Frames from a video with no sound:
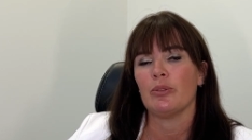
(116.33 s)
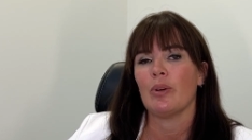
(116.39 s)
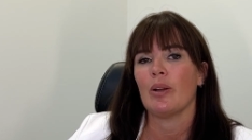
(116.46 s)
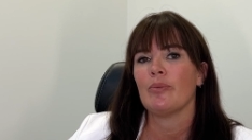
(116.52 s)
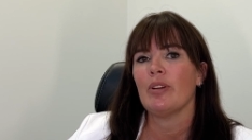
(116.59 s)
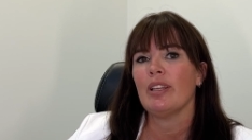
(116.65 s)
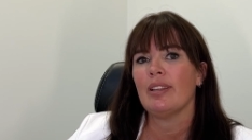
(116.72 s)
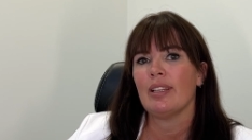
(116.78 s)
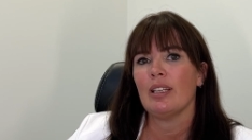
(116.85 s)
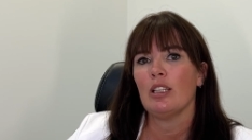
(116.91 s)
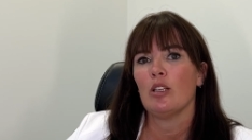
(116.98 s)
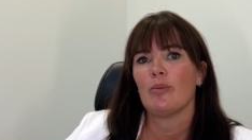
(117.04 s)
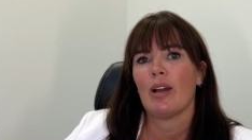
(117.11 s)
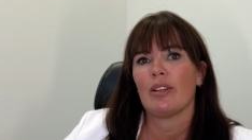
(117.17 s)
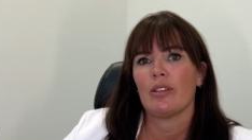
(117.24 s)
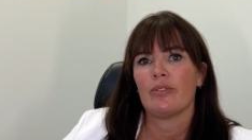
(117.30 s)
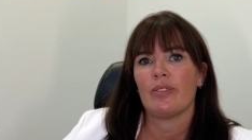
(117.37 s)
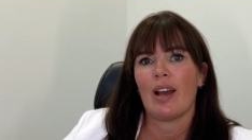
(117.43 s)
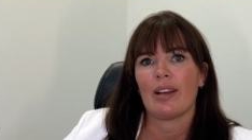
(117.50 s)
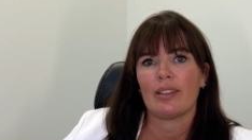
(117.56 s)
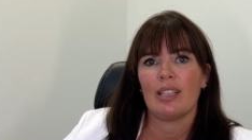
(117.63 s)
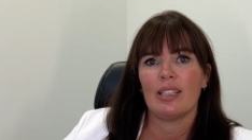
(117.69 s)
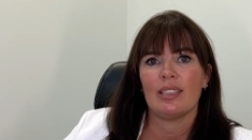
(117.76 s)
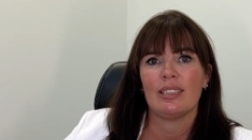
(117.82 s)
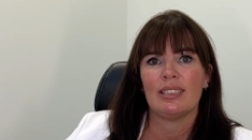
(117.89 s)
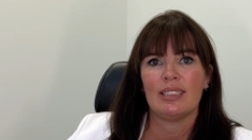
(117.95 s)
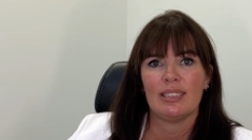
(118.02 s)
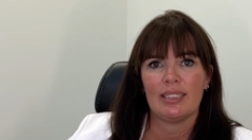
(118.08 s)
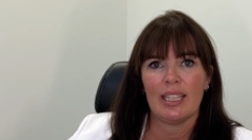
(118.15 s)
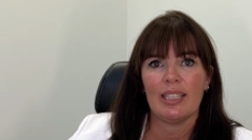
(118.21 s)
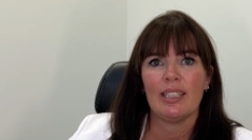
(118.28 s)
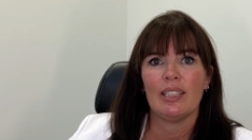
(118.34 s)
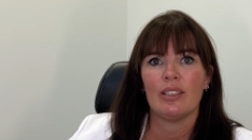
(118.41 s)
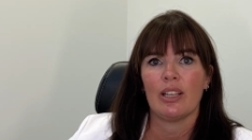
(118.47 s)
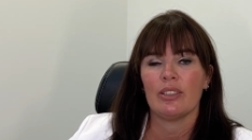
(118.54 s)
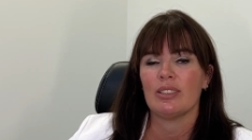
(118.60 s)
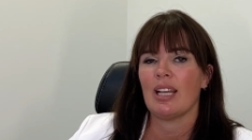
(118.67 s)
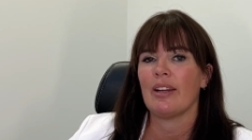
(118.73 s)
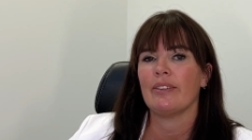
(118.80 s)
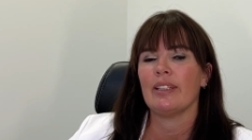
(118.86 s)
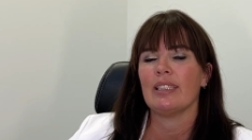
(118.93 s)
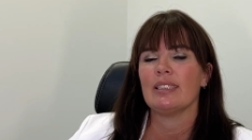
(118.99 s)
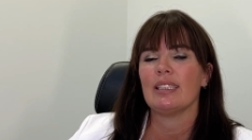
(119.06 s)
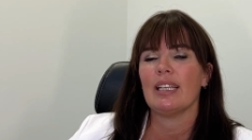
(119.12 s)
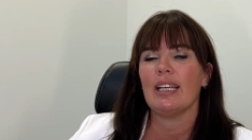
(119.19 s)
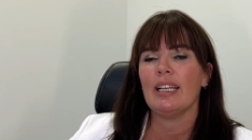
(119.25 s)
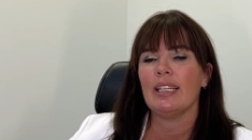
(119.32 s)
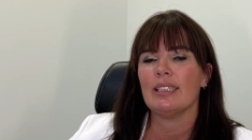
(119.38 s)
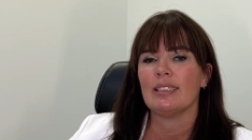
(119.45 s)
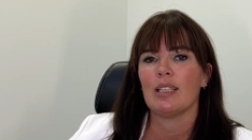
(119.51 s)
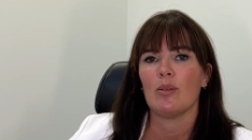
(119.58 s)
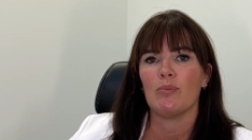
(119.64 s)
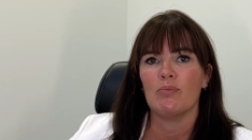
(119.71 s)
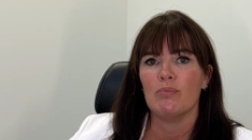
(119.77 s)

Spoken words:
When we think about the fact that the skin in those areas is